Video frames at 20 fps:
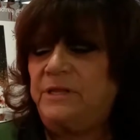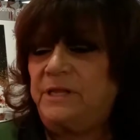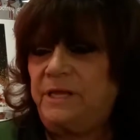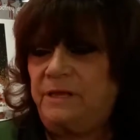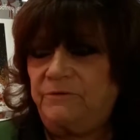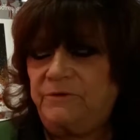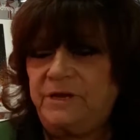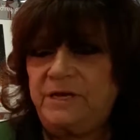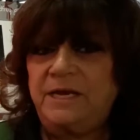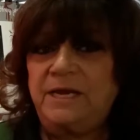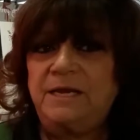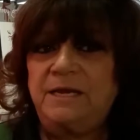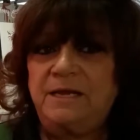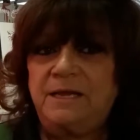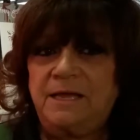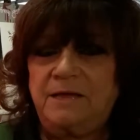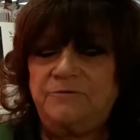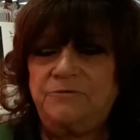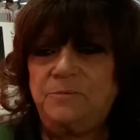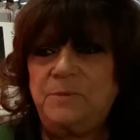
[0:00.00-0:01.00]
For the Canadian
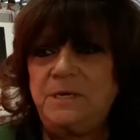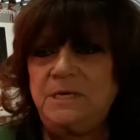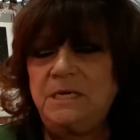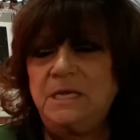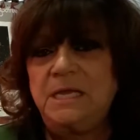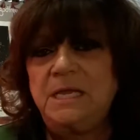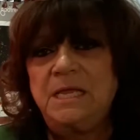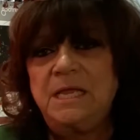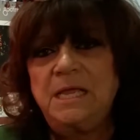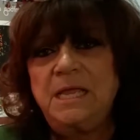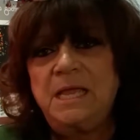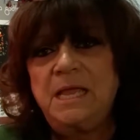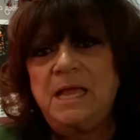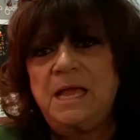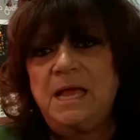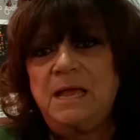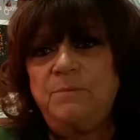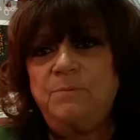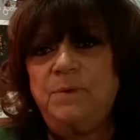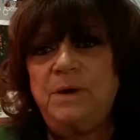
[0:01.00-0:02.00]
government.
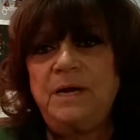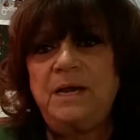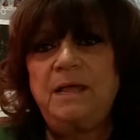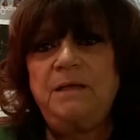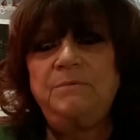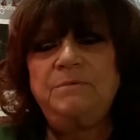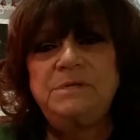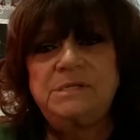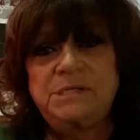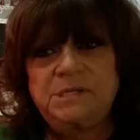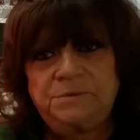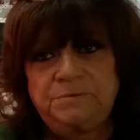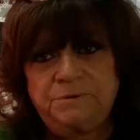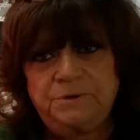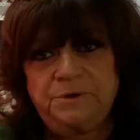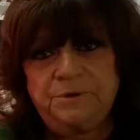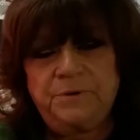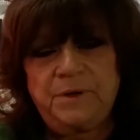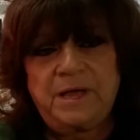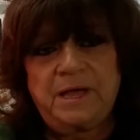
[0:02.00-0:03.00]
And when I was
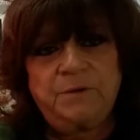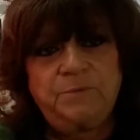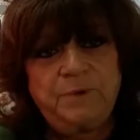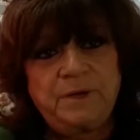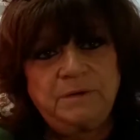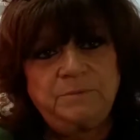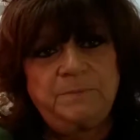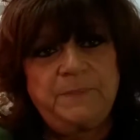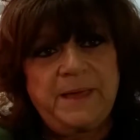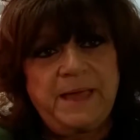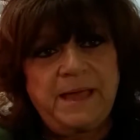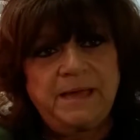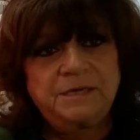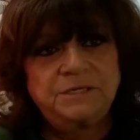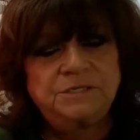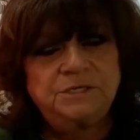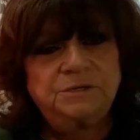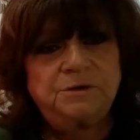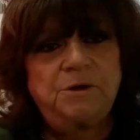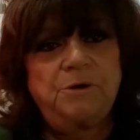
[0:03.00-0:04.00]
through, I went
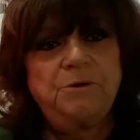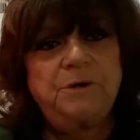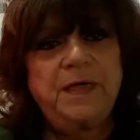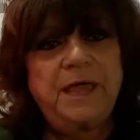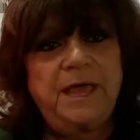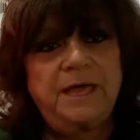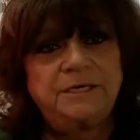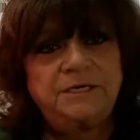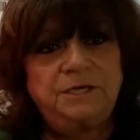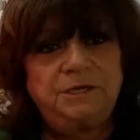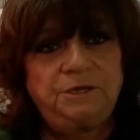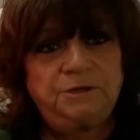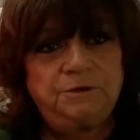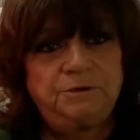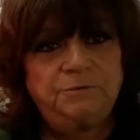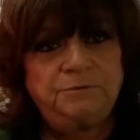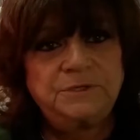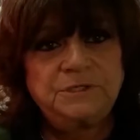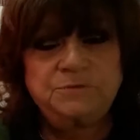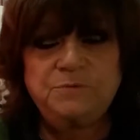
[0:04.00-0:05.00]
back to OCAD-U,
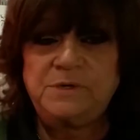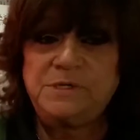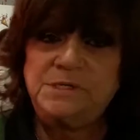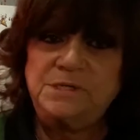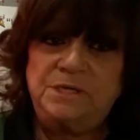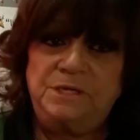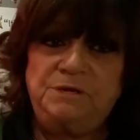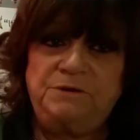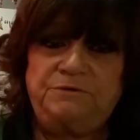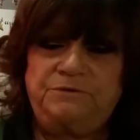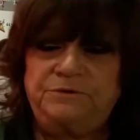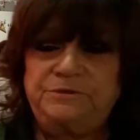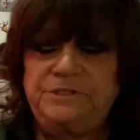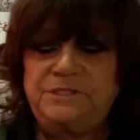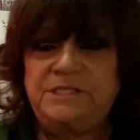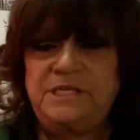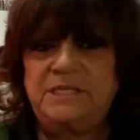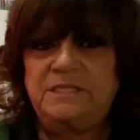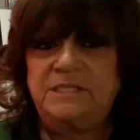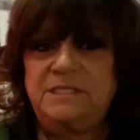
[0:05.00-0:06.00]
which wasn't a
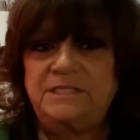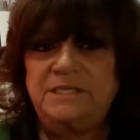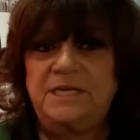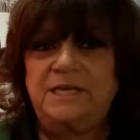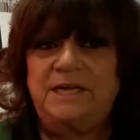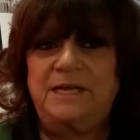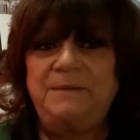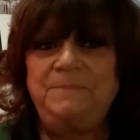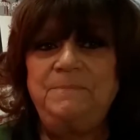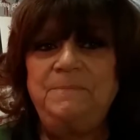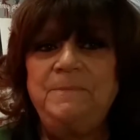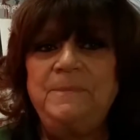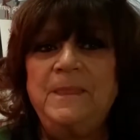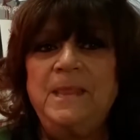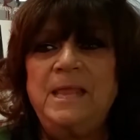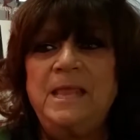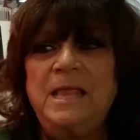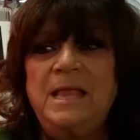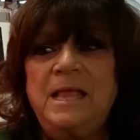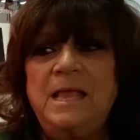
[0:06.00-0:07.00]
university at the
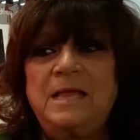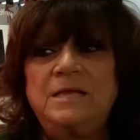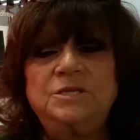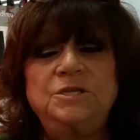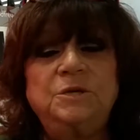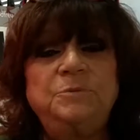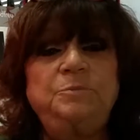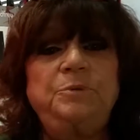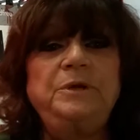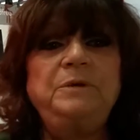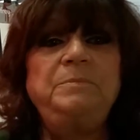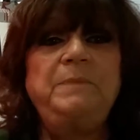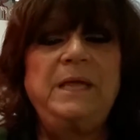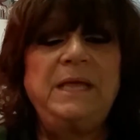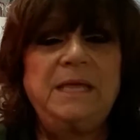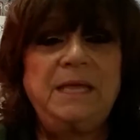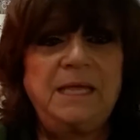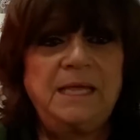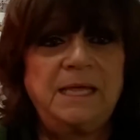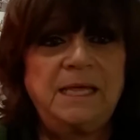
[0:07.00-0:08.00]
time, and took
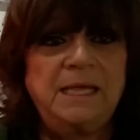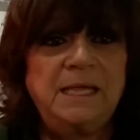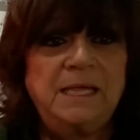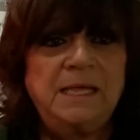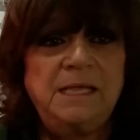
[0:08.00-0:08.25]
printmaking.